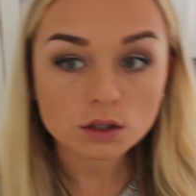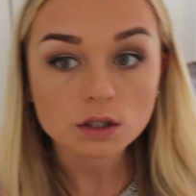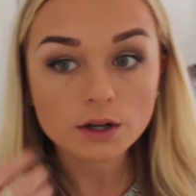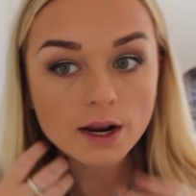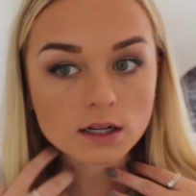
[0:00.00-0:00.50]

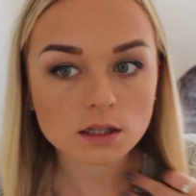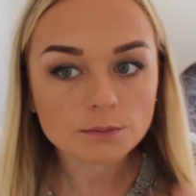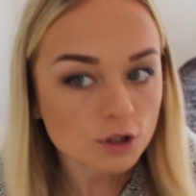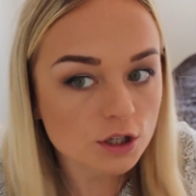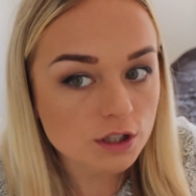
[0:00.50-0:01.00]
So next
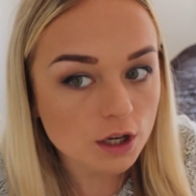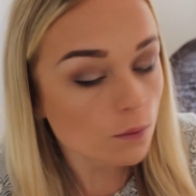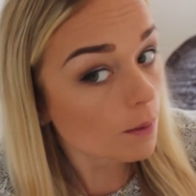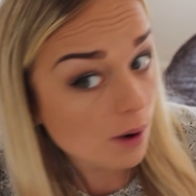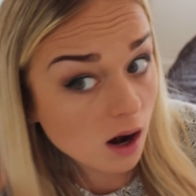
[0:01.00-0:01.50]
I'm just going to
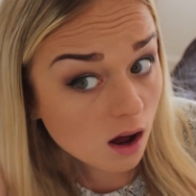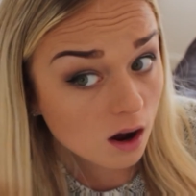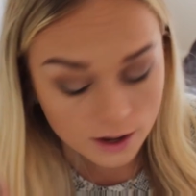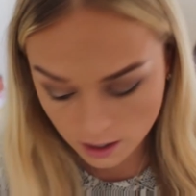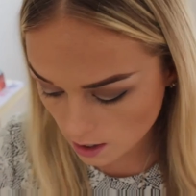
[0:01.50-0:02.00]

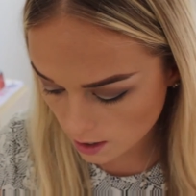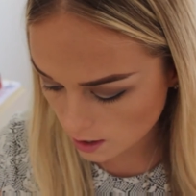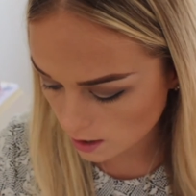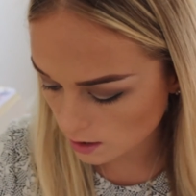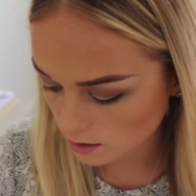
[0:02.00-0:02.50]
apply
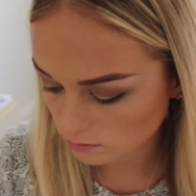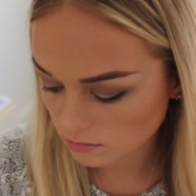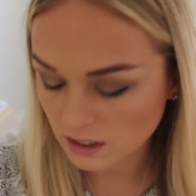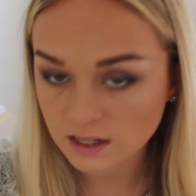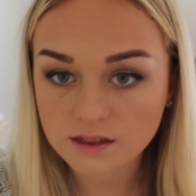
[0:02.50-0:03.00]
a
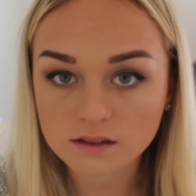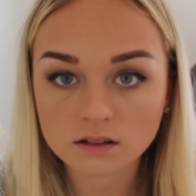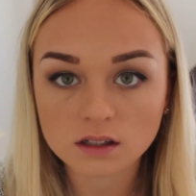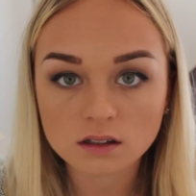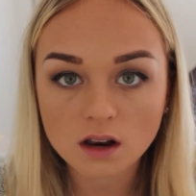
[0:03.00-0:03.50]
really
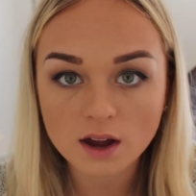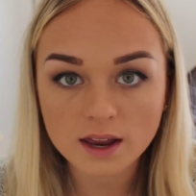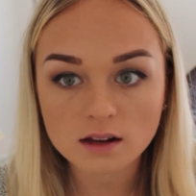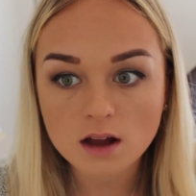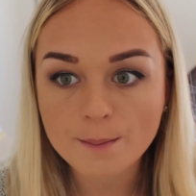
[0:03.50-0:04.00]

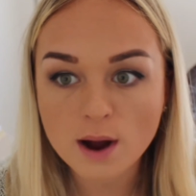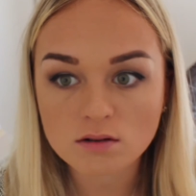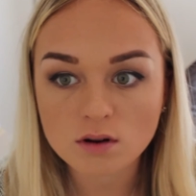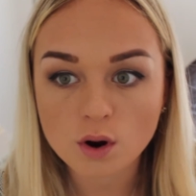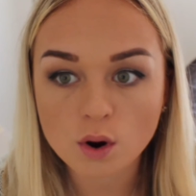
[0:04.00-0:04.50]
light
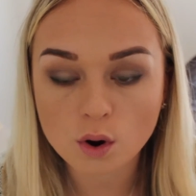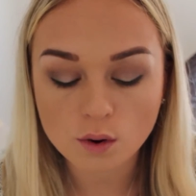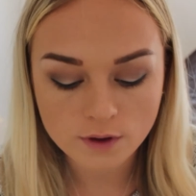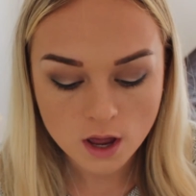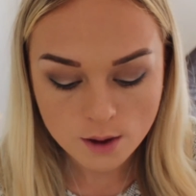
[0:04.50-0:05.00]
amount
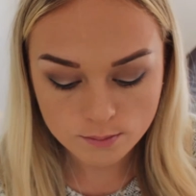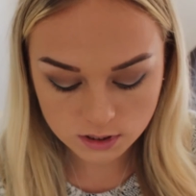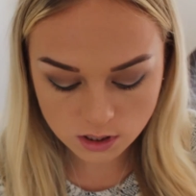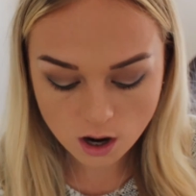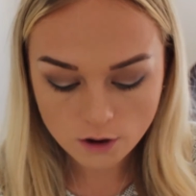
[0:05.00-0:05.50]
of
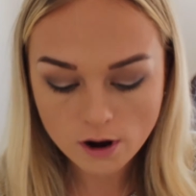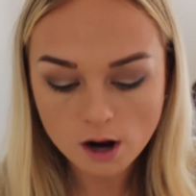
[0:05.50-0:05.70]
mascara.